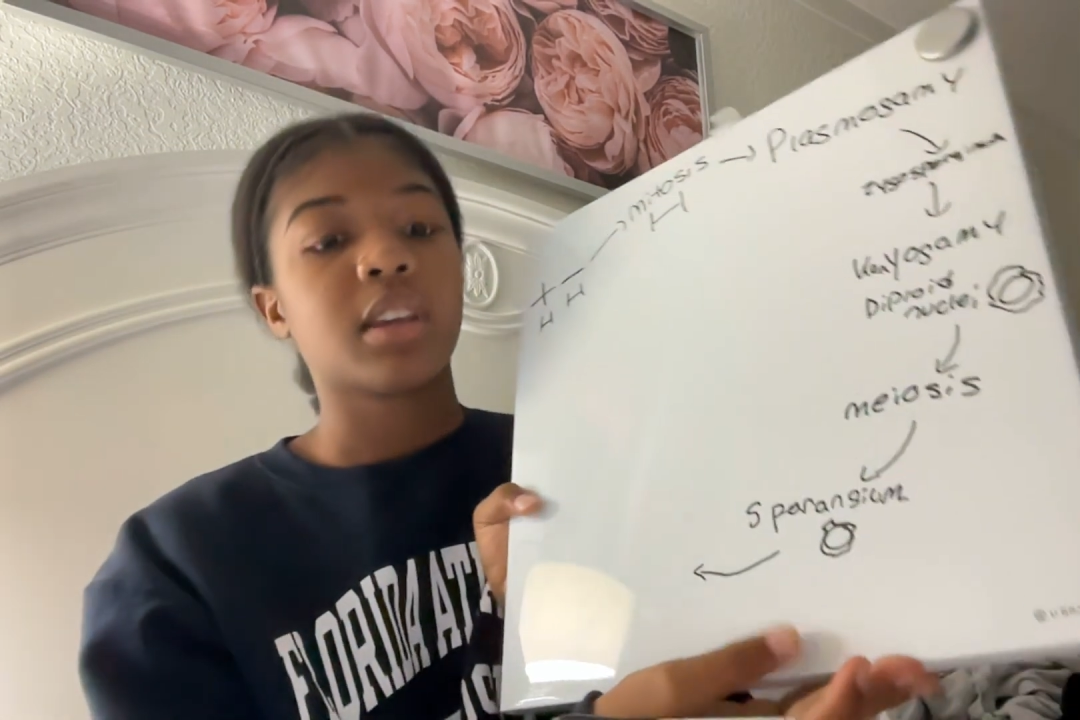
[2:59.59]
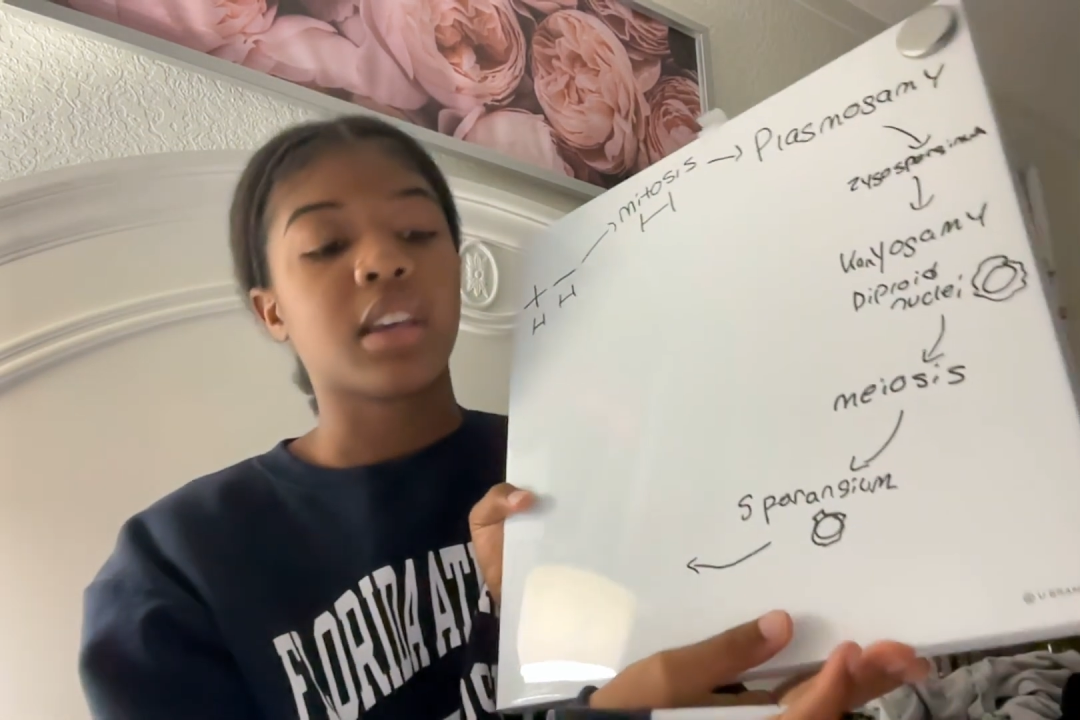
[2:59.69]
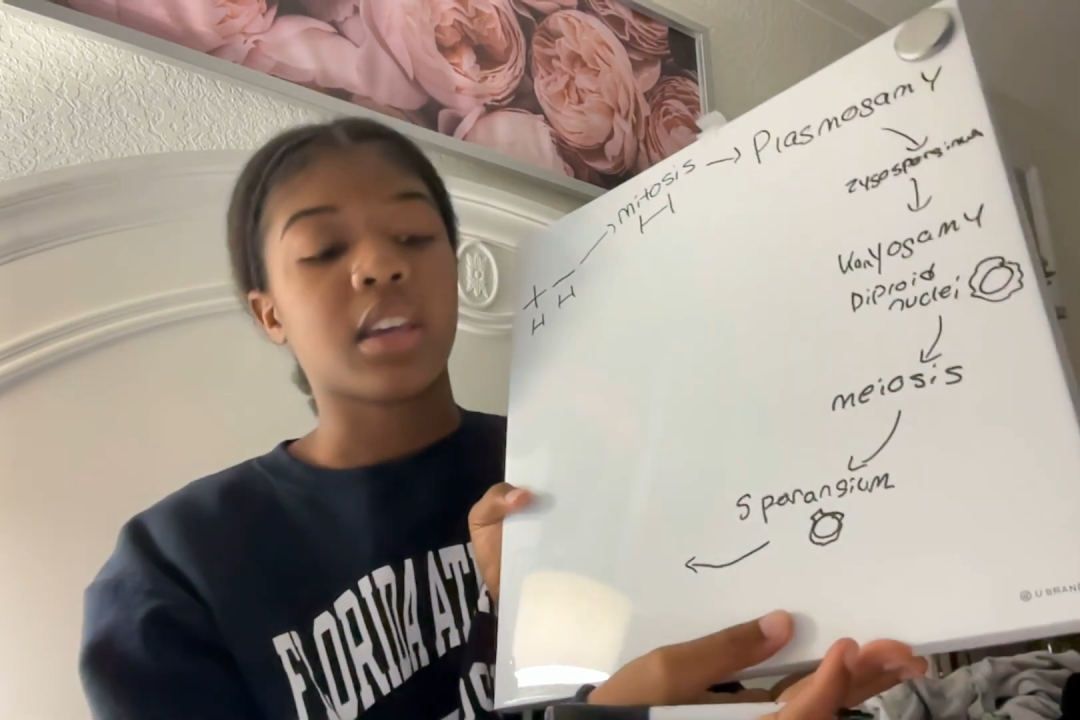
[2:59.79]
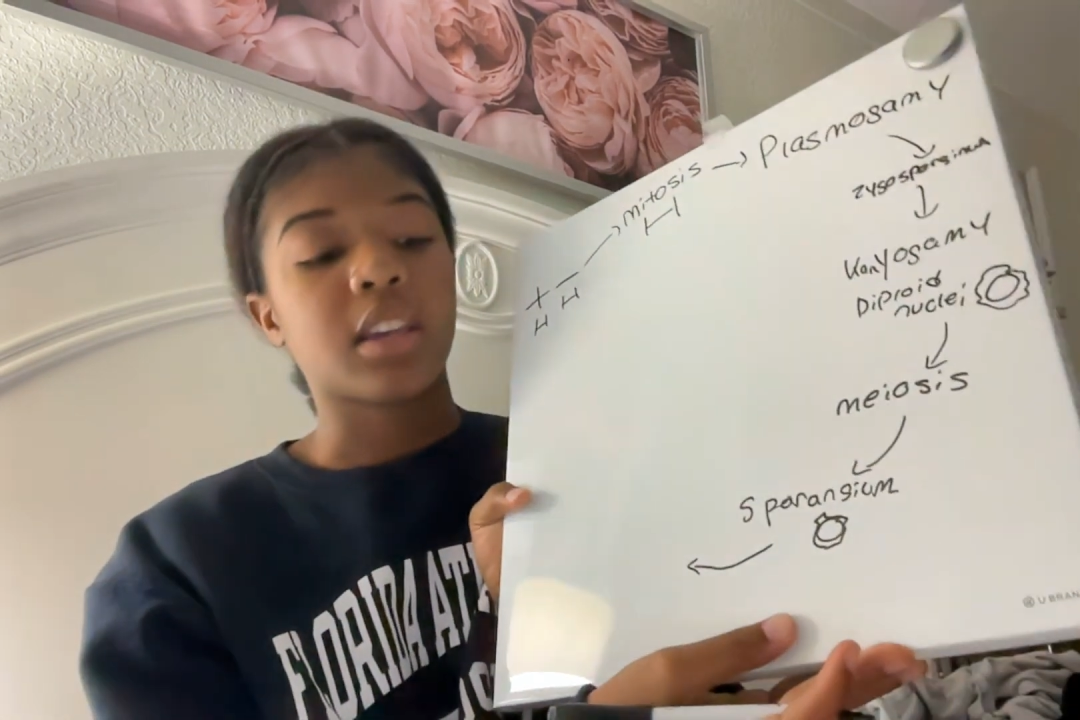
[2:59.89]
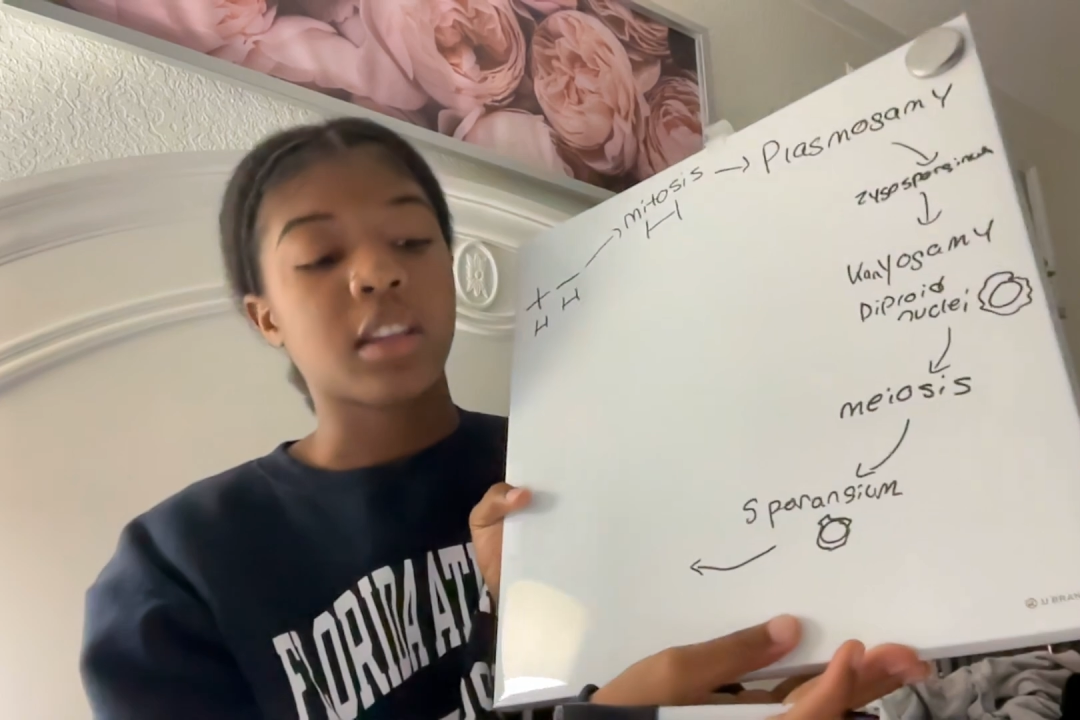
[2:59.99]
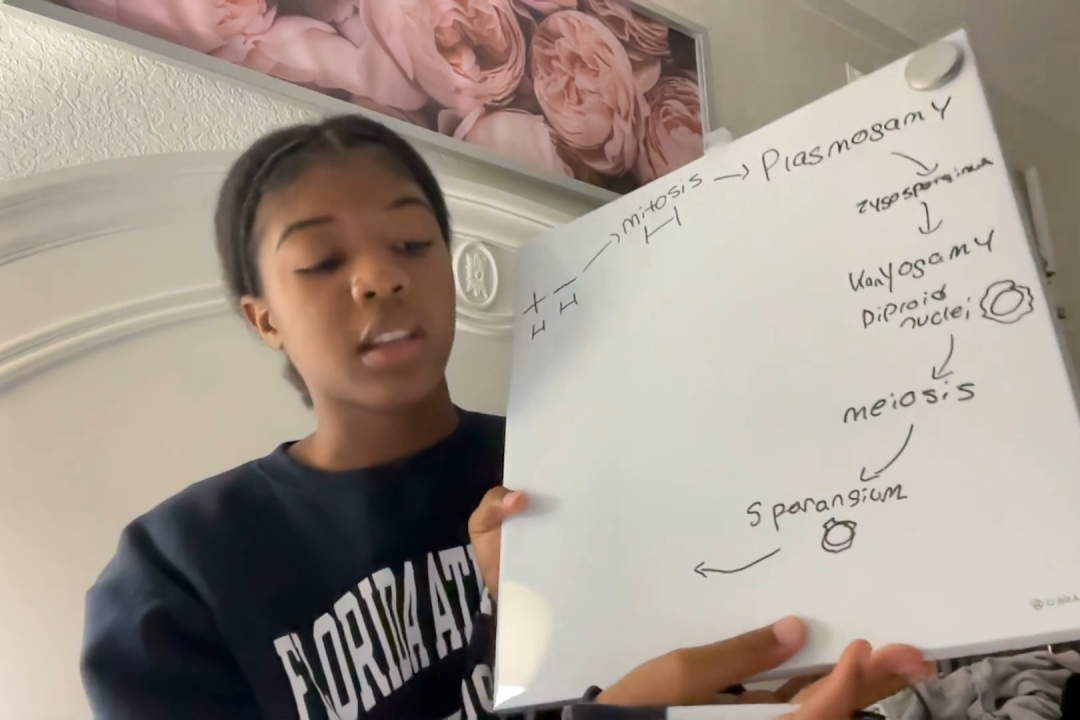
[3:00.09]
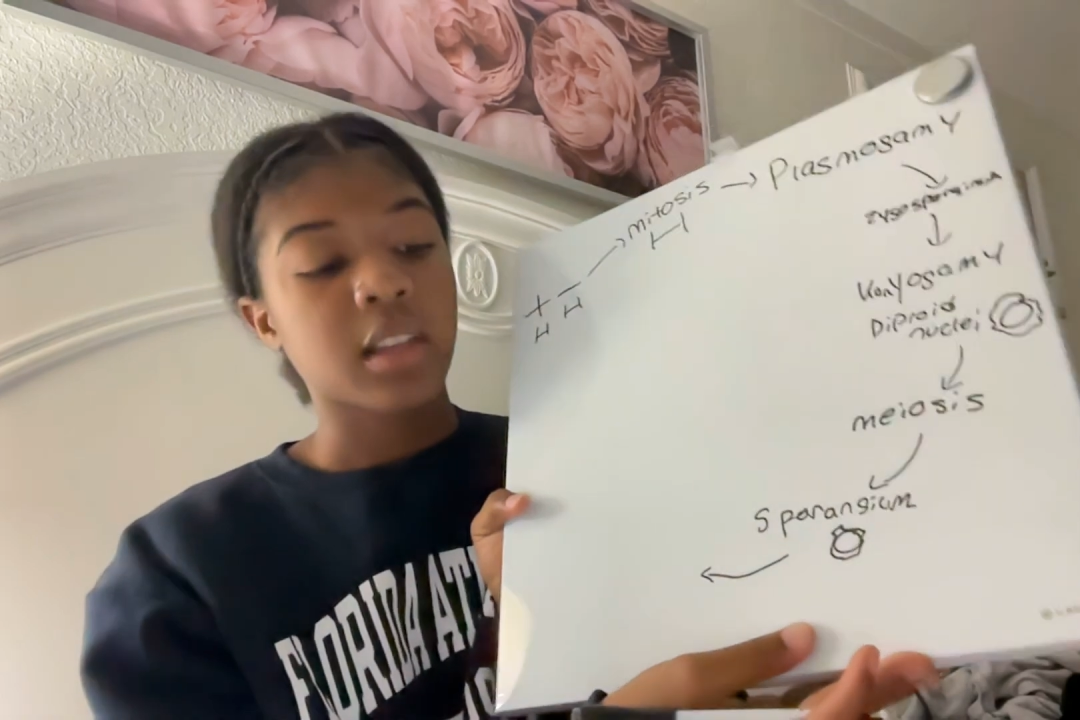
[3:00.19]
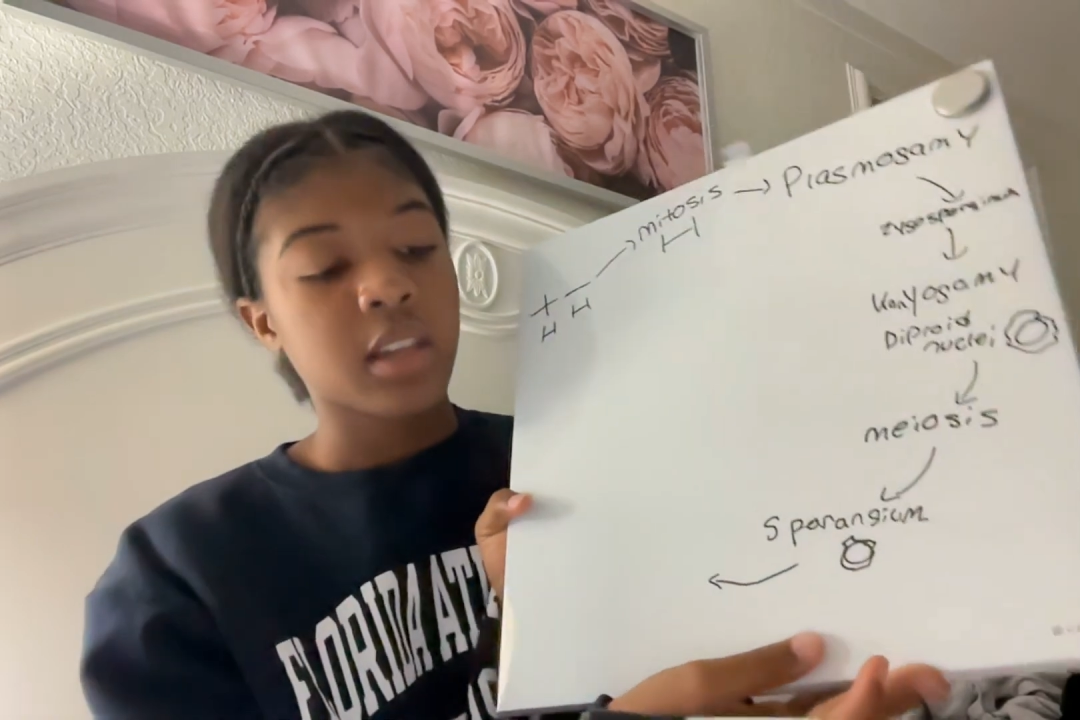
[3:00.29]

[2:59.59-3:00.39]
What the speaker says: it